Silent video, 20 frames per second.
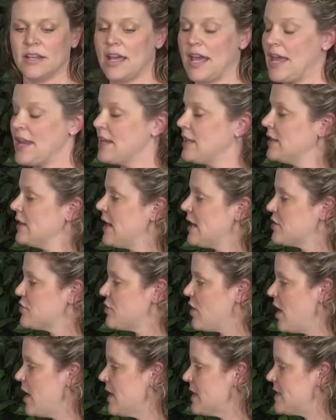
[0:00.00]
An
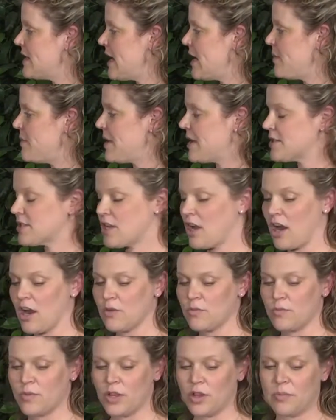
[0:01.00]
electronic database
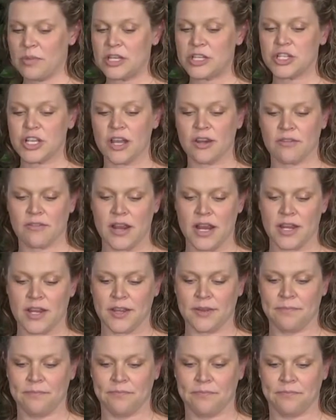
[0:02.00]
card will be
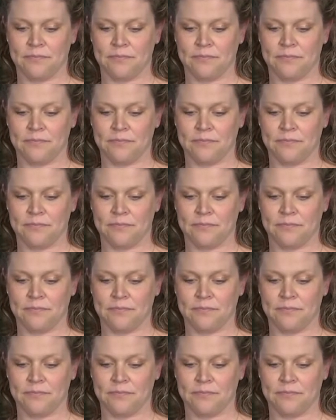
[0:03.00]
generated.